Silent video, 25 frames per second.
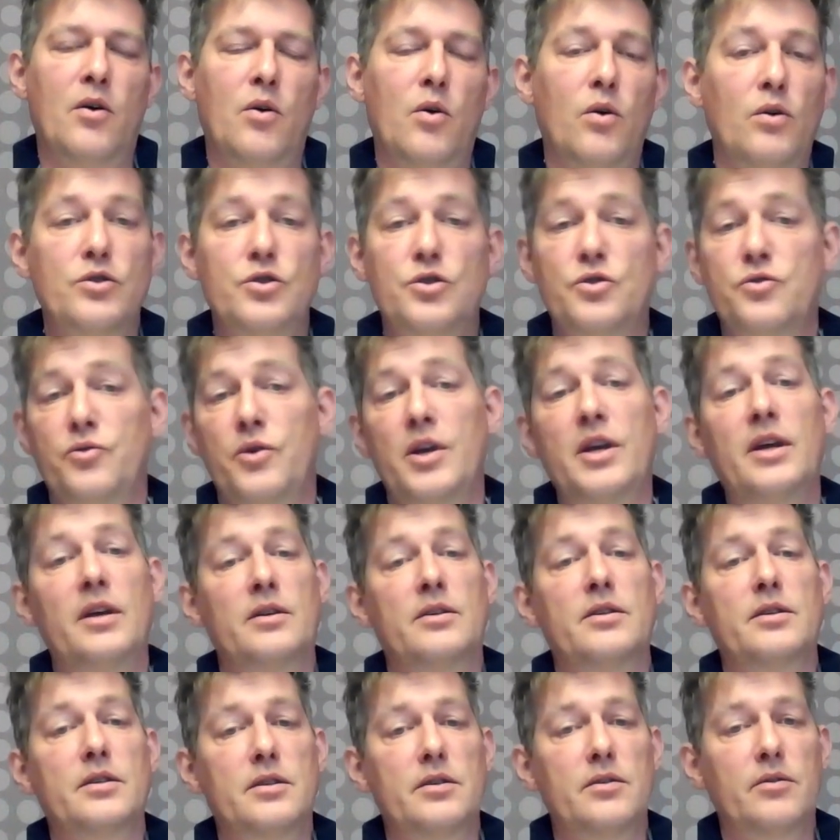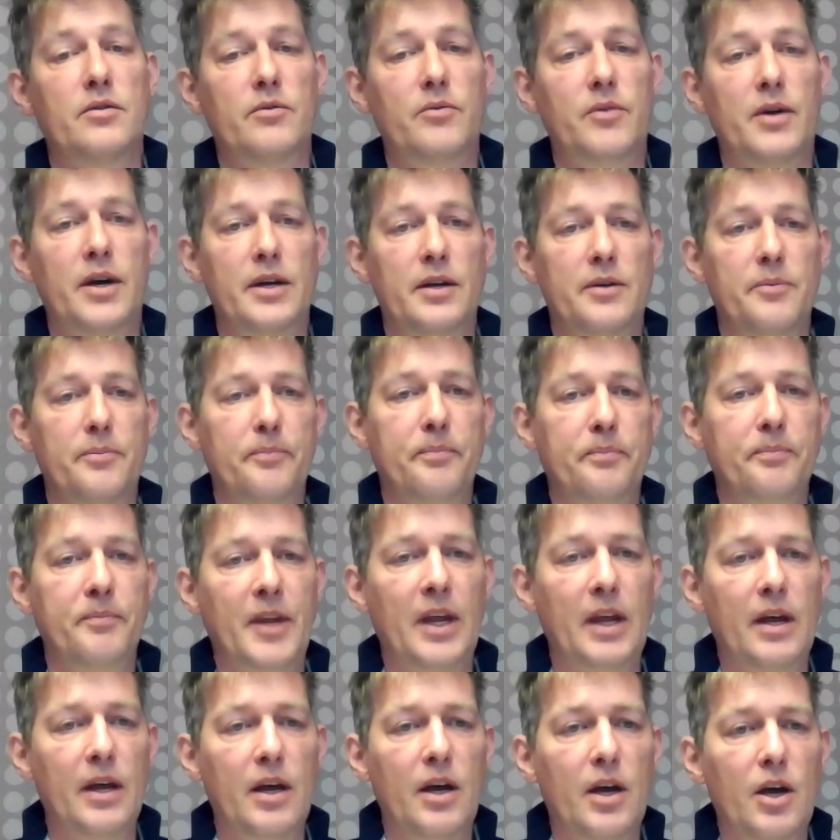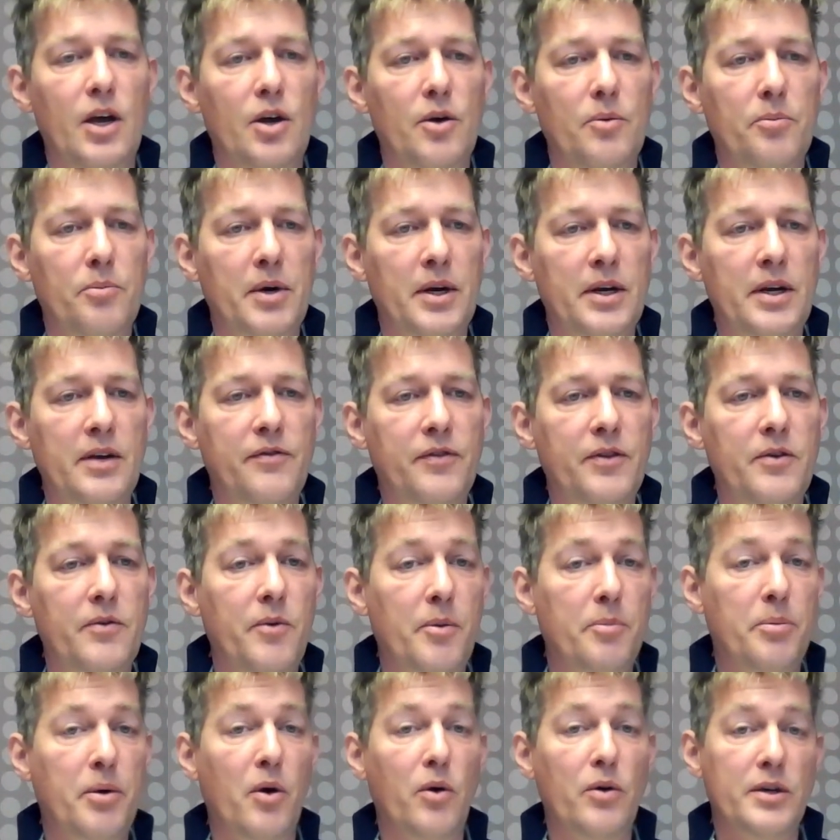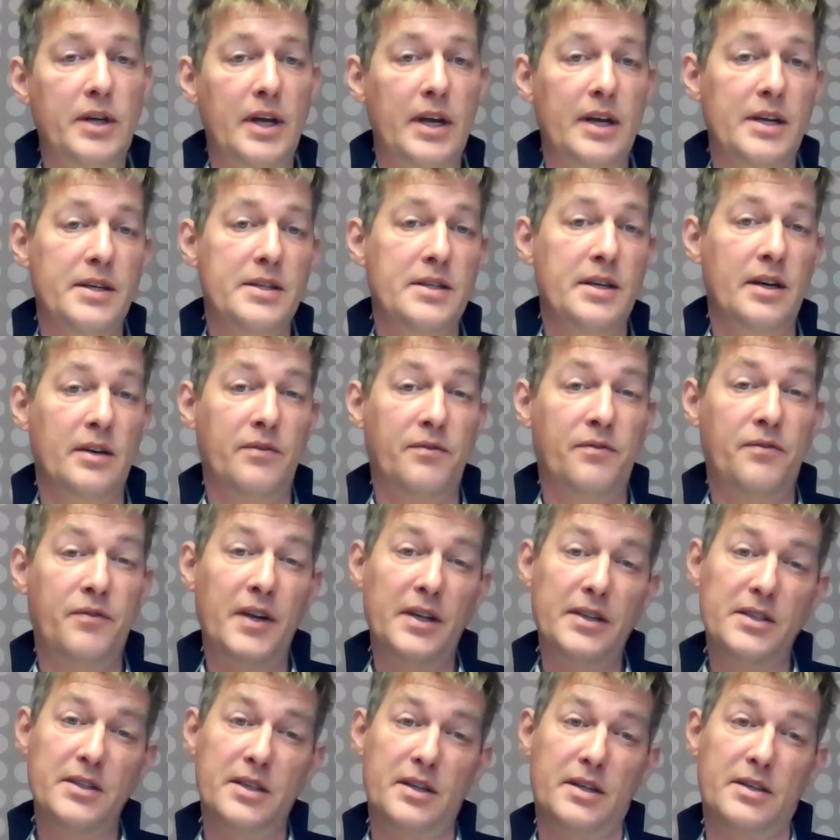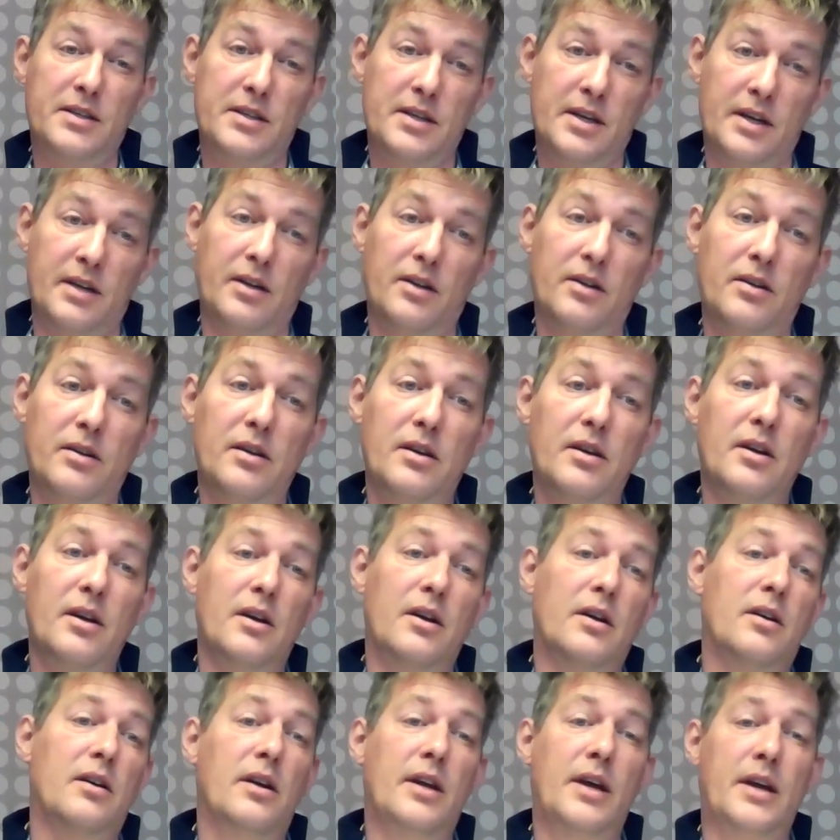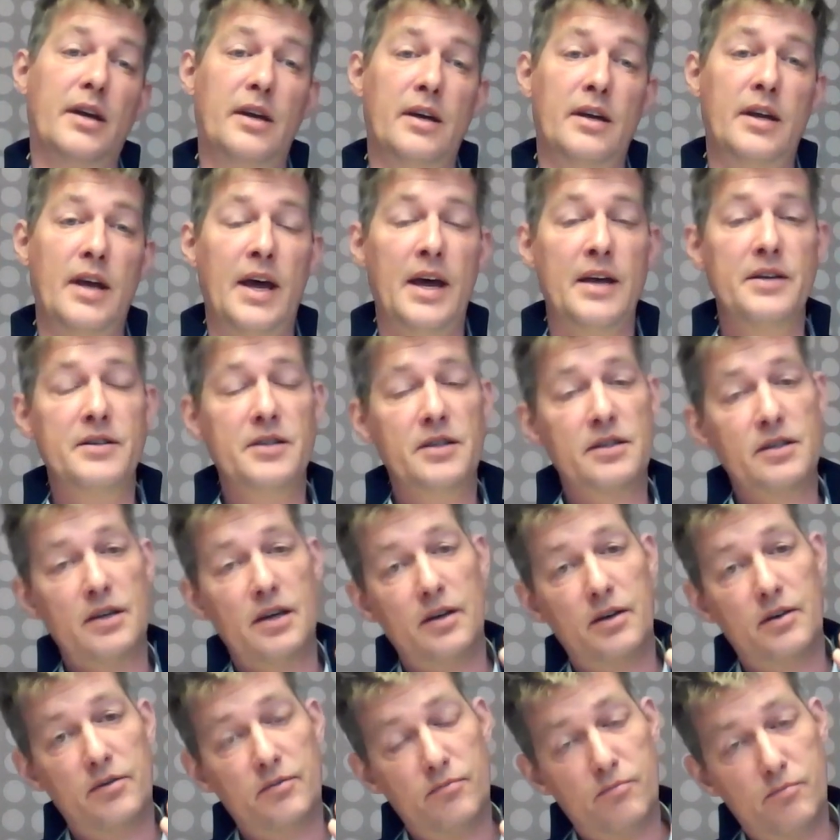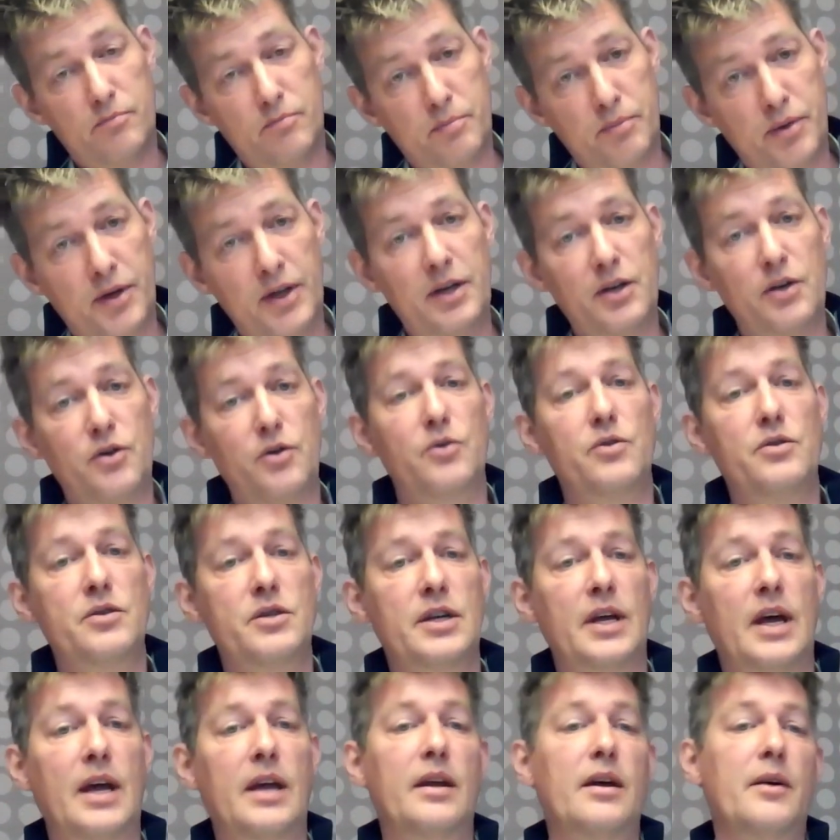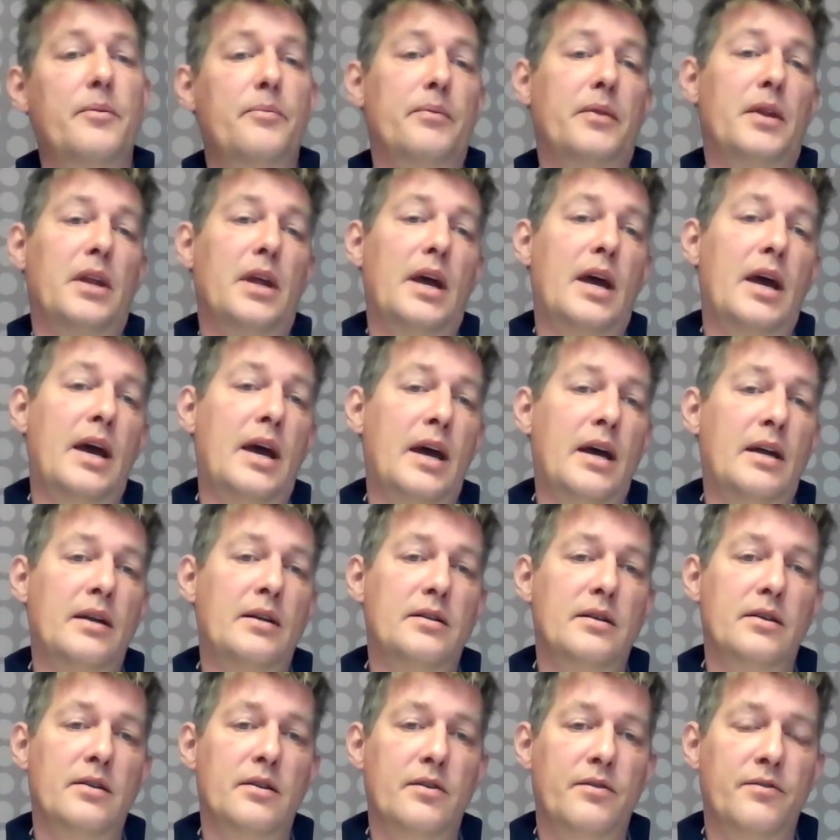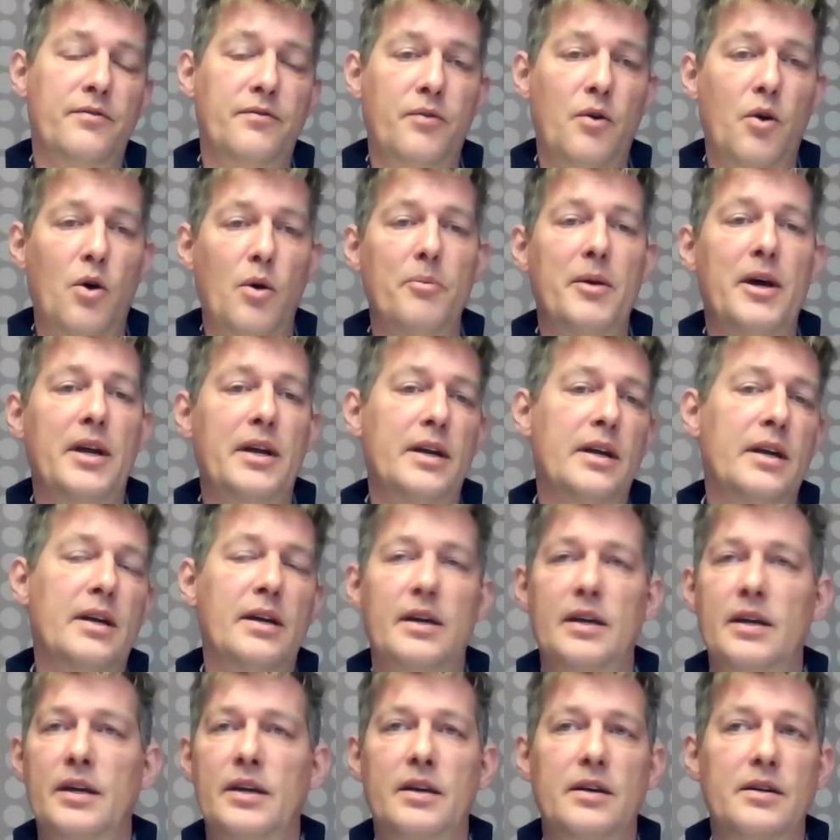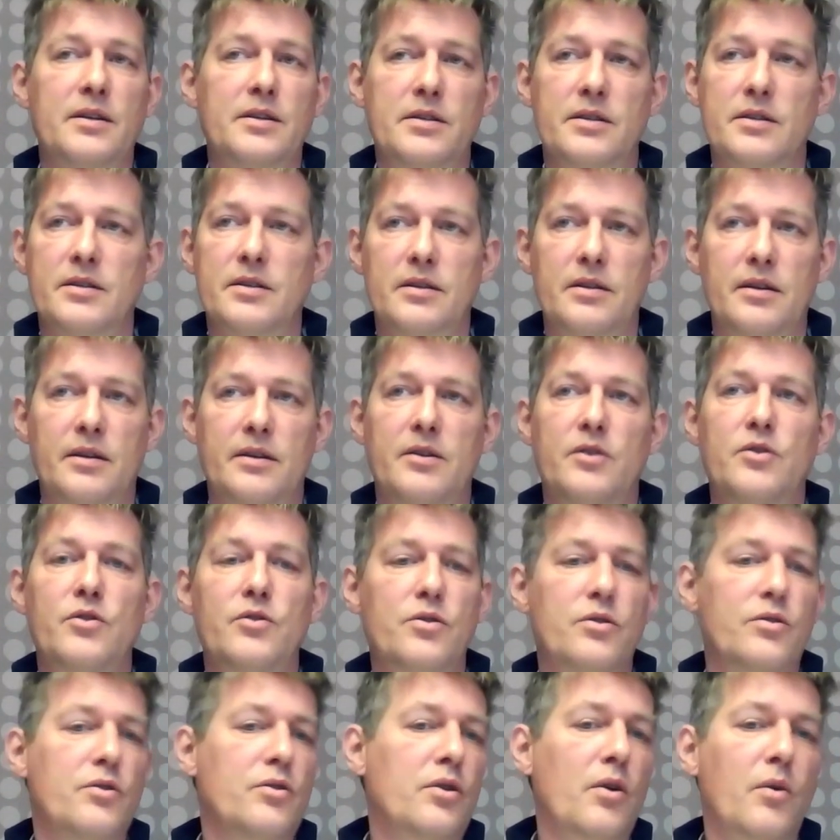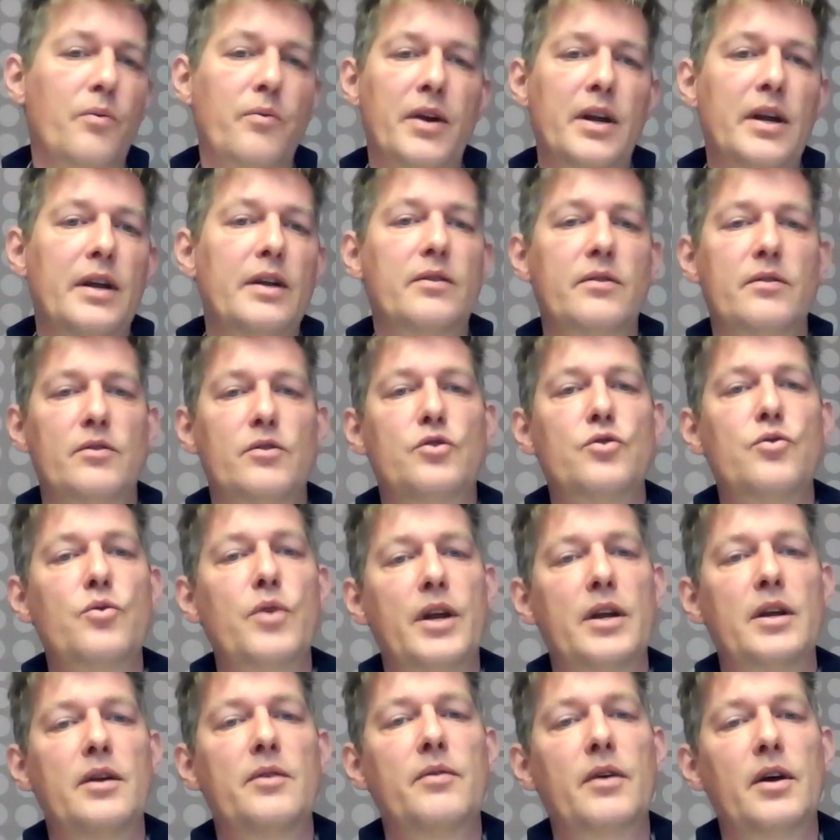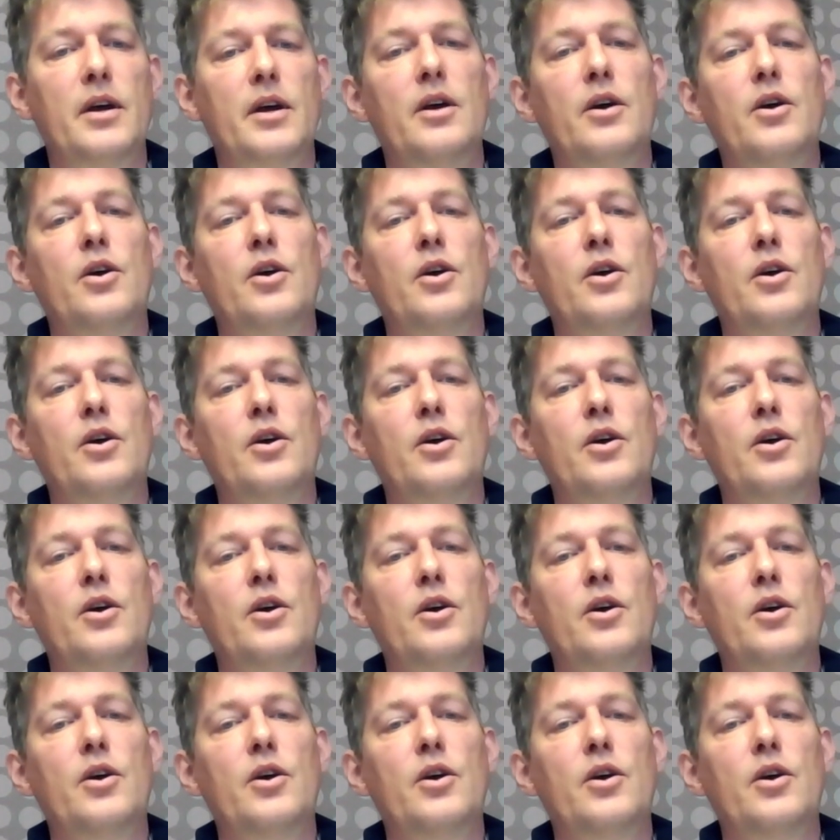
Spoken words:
all strings, right? But if the report data set fits Excel, like it has pretty good data, and the formatting is, you don't really do any